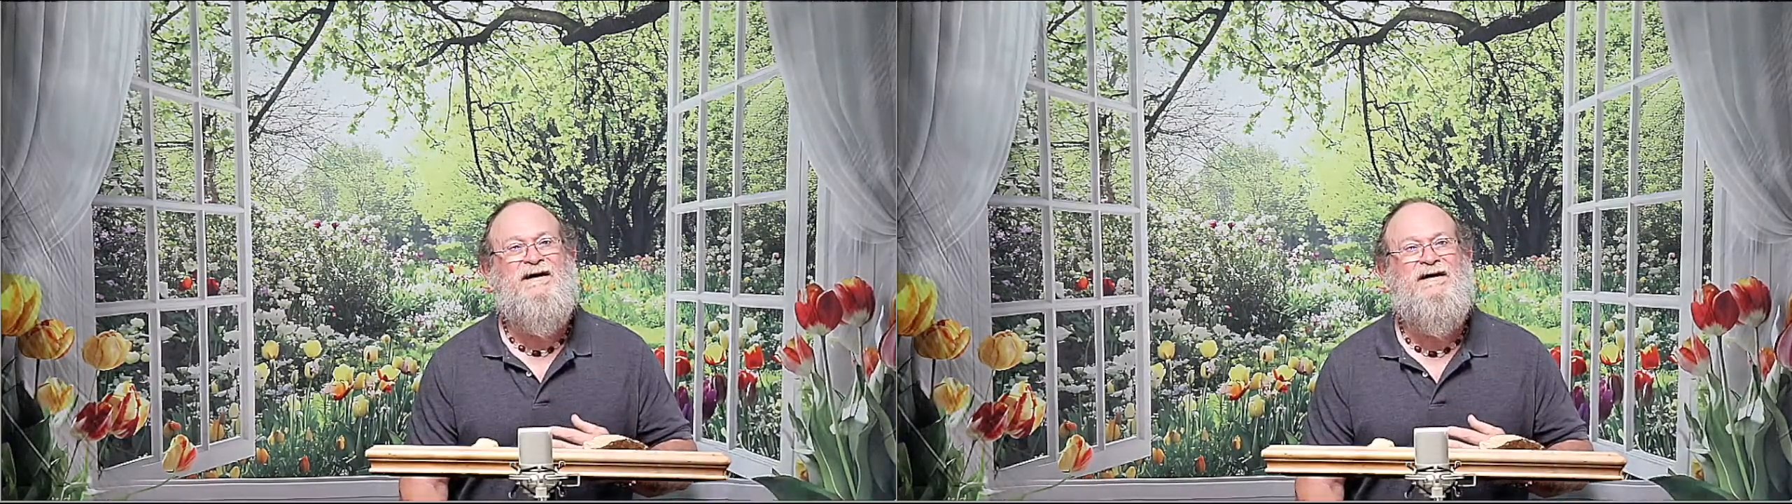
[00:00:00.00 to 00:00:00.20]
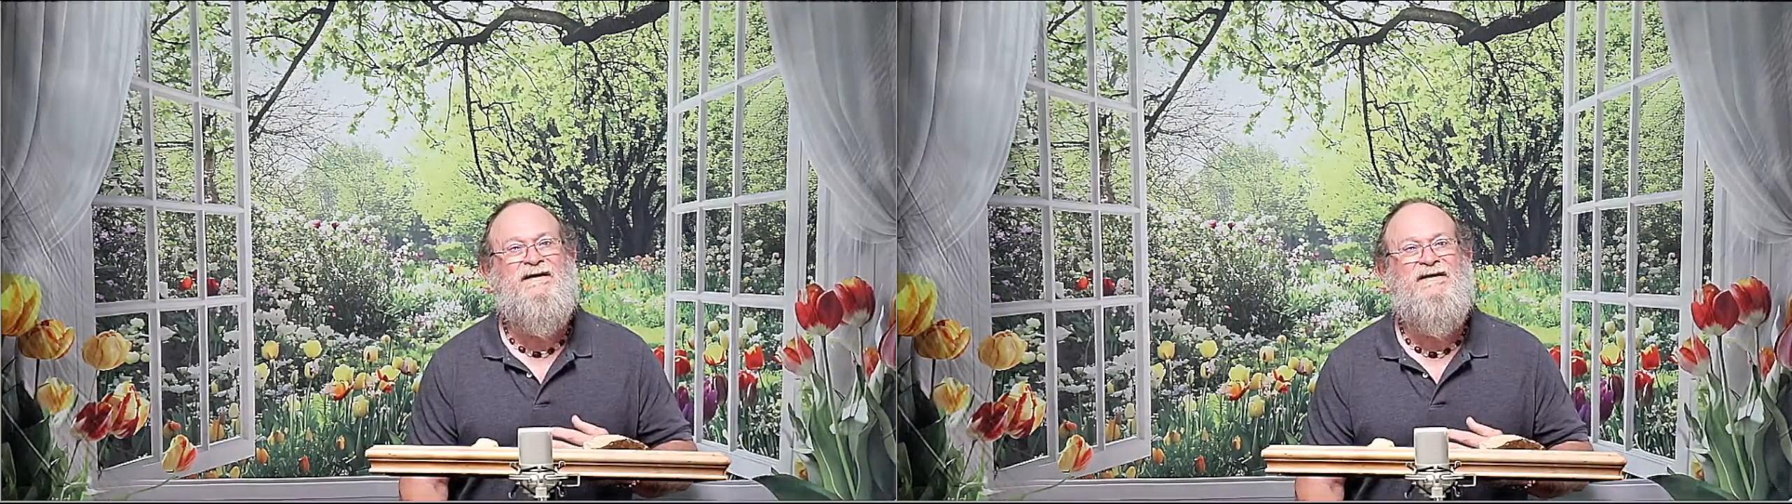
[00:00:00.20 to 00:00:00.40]

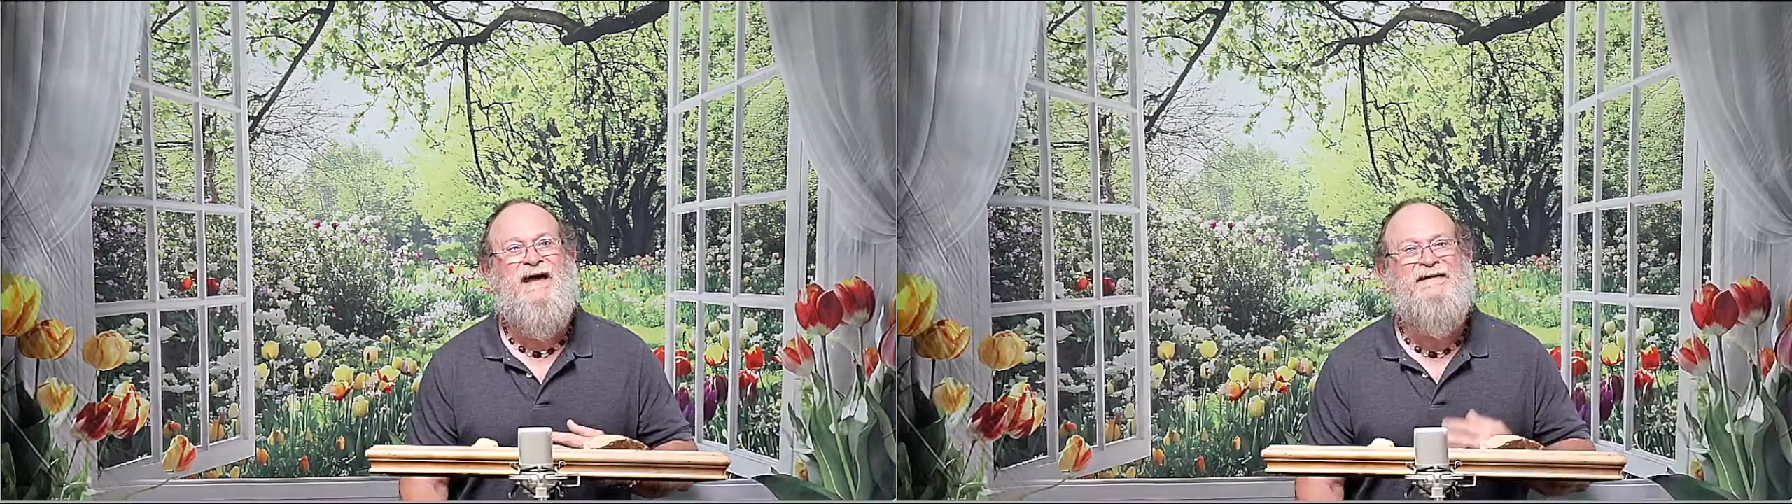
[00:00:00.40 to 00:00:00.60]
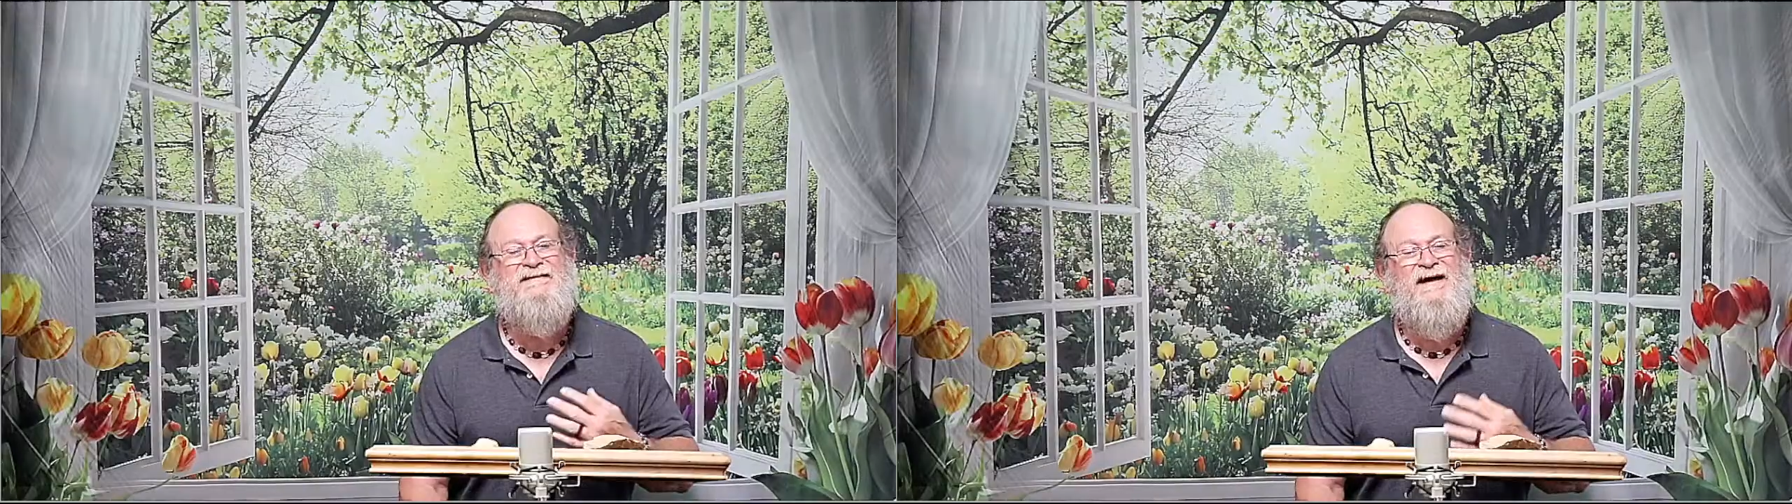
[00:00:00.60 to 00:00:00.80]
they
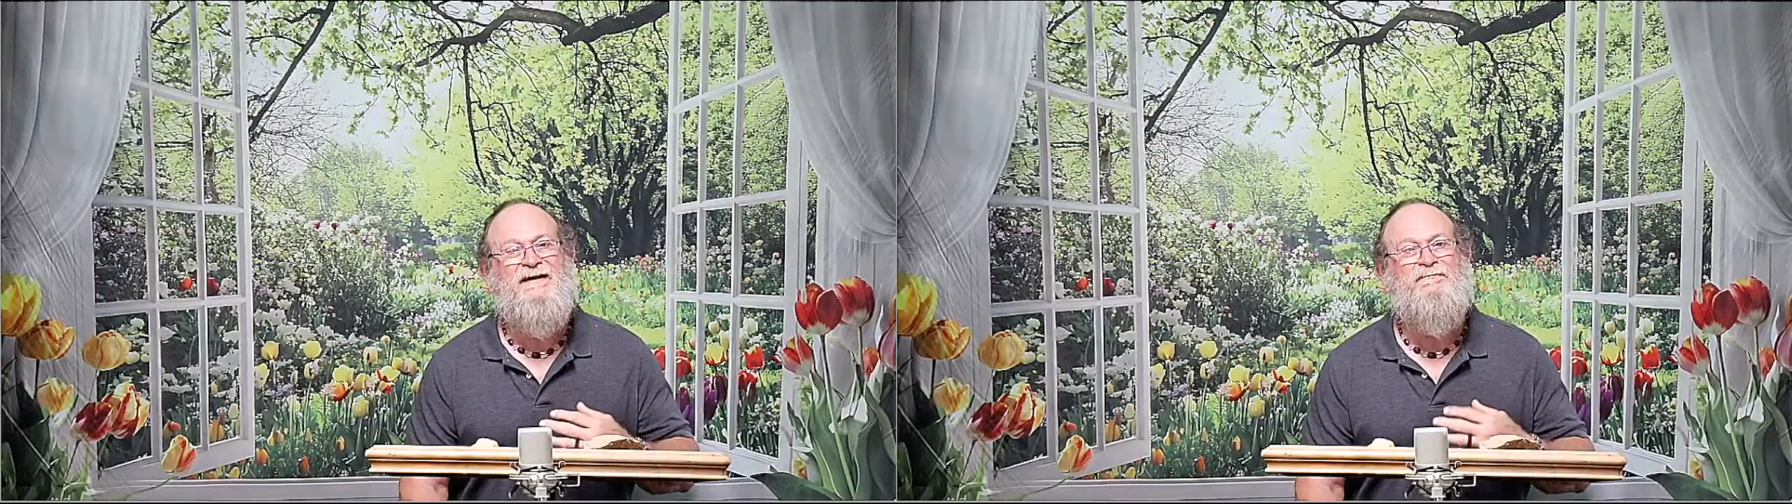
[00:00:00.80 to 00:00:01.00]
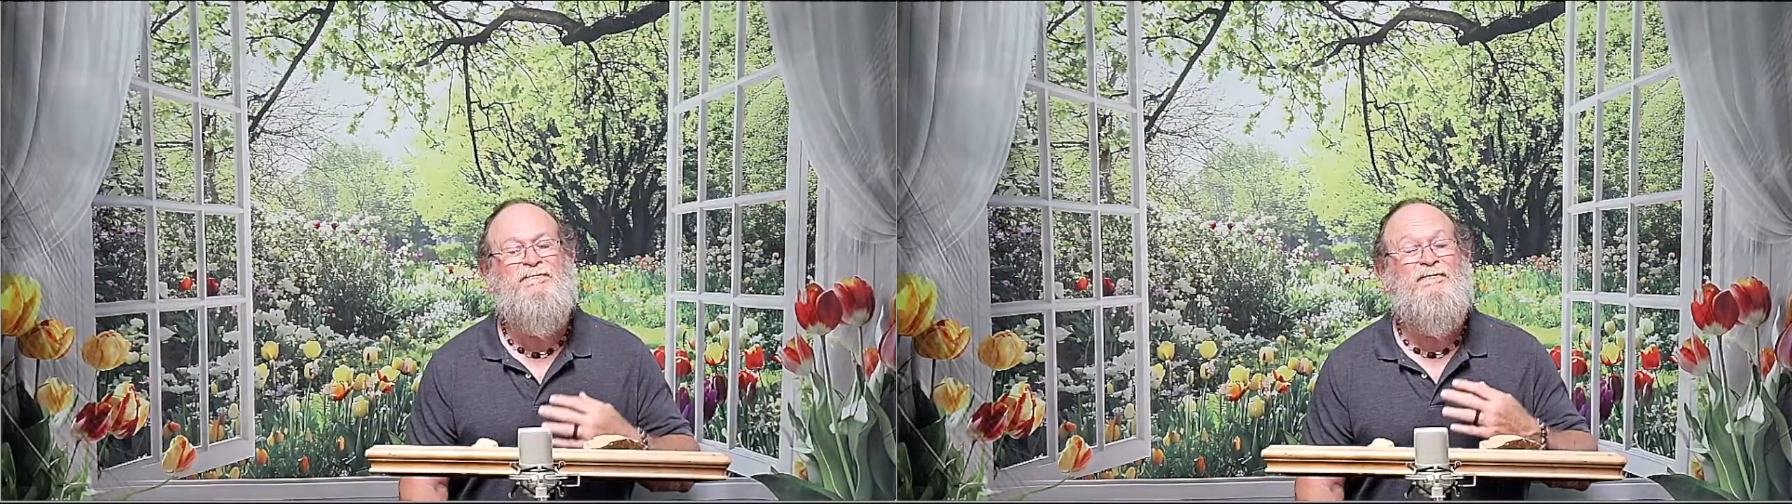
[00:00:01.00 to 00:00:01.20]
said
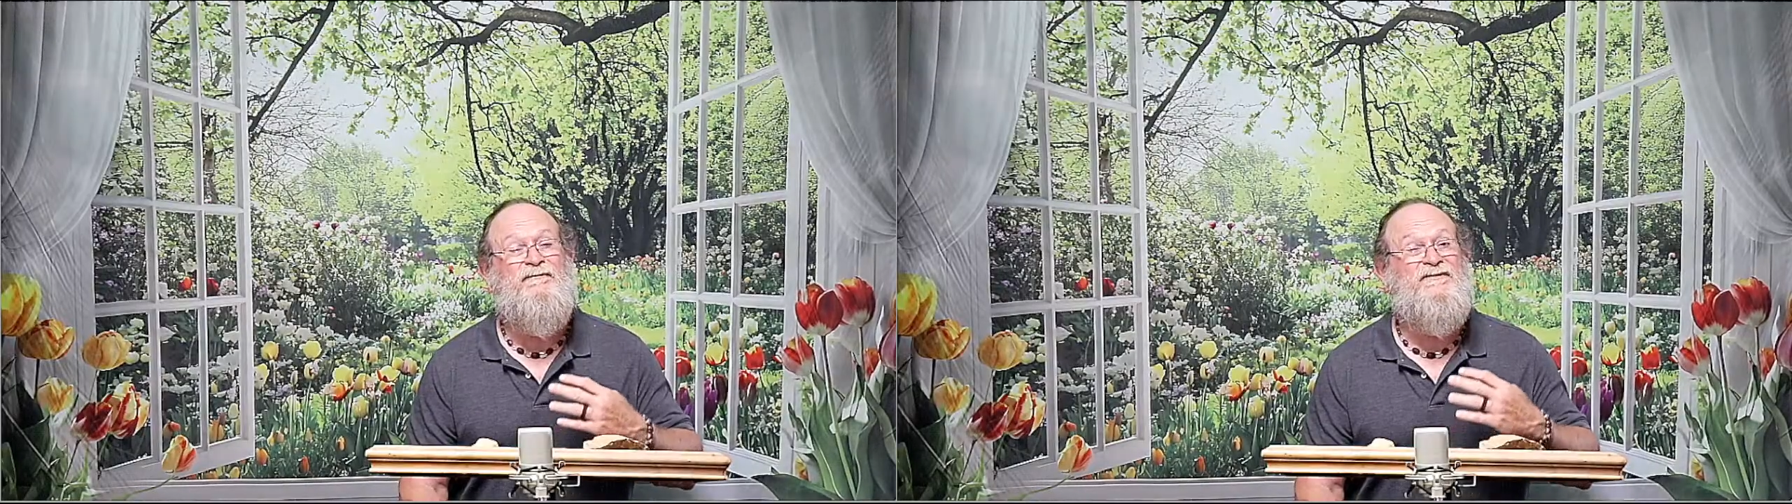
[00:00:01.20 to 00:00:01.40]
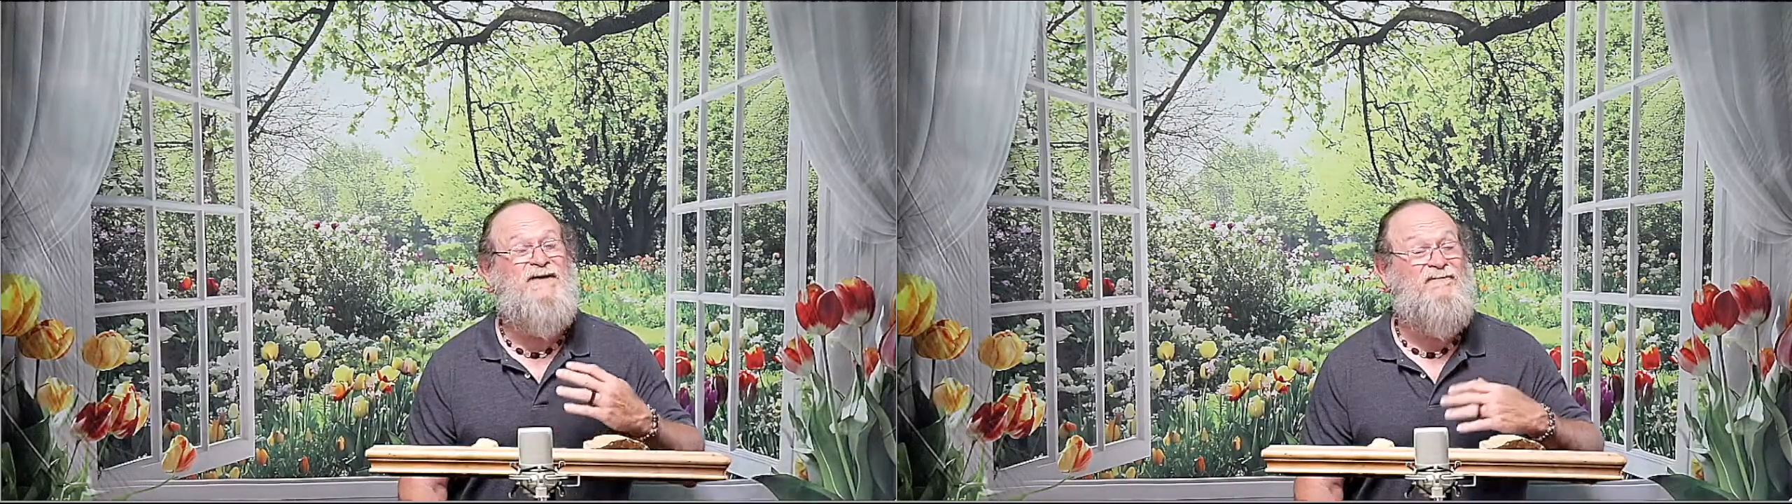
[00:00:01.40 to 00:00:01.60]

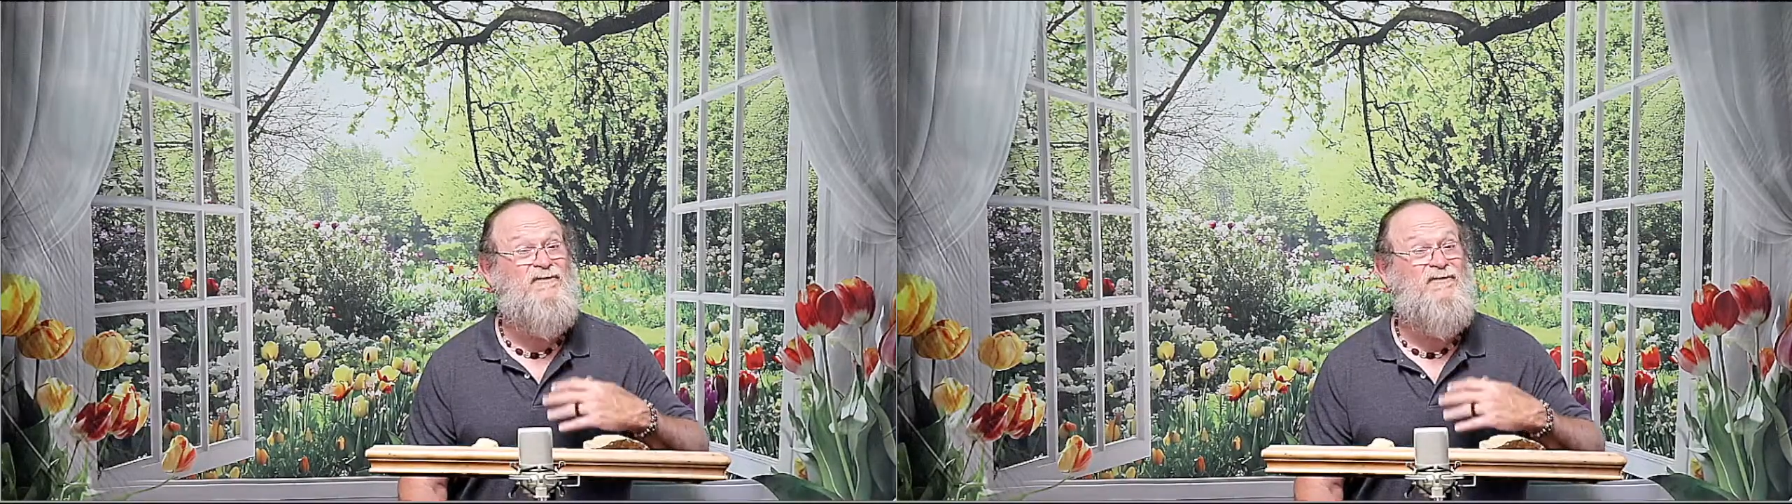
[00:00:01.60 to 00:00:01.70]
several